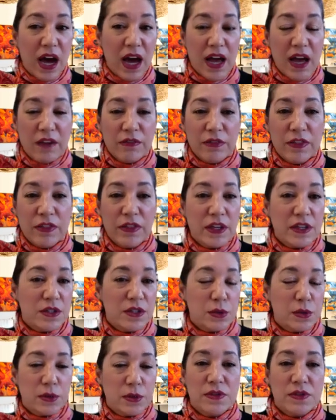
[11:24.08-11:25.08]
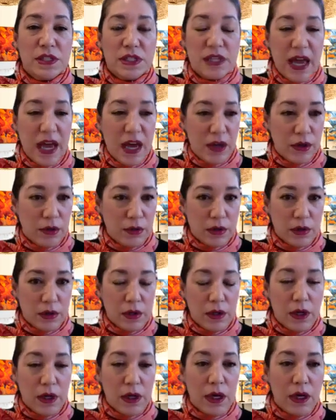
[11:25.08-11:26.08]
everything is sort of scattered.
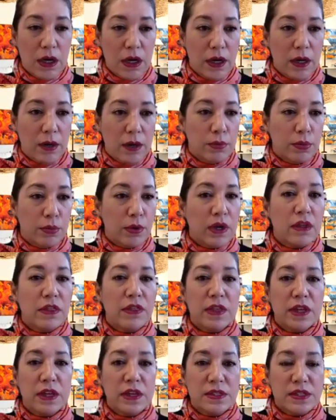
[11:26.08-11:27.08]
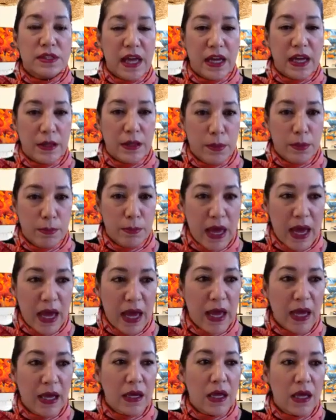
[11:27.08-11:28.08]
I bring things out of the
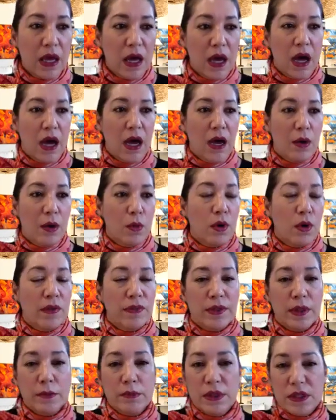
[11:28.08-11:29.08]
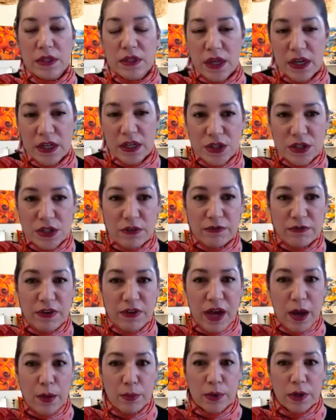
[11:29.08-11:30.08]
bag. I want them to touch the
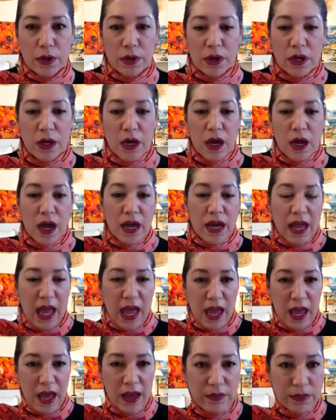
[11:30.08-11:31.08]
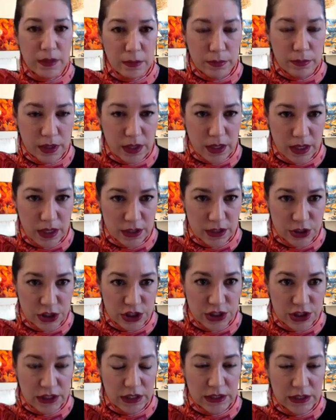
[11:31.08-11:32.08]
fabric. I hand them the cut
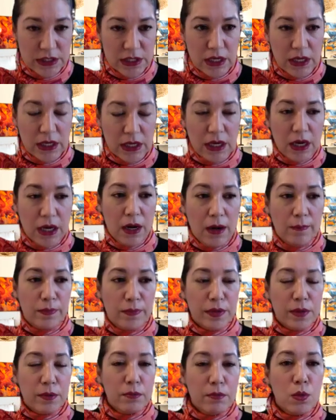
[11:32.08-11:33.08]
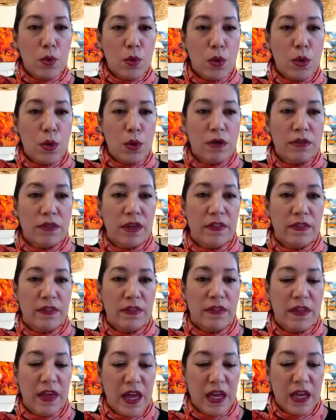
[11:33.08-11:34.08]
sheet. The more that
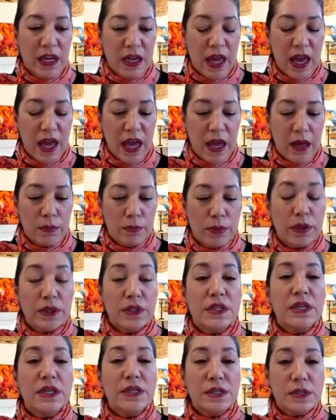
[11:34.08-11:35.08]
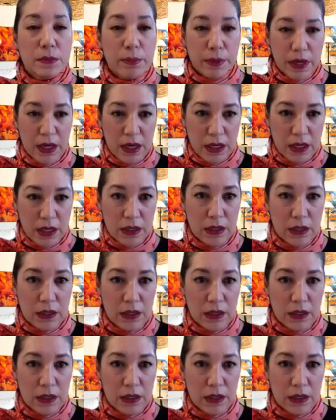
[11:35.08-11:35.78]
they can participate